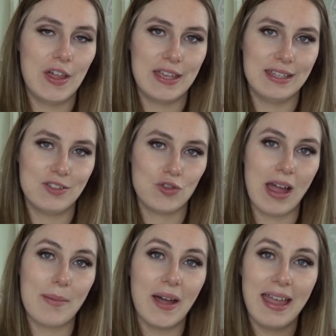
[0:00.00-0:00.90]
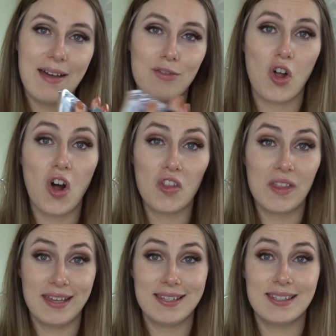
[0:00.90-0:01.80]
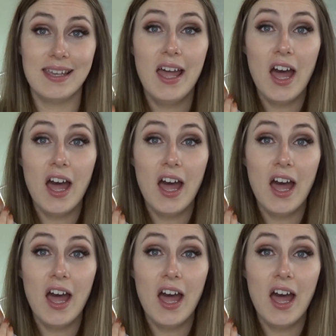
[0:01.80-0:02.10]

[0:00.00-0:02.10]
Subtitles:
than the strap. I have got this.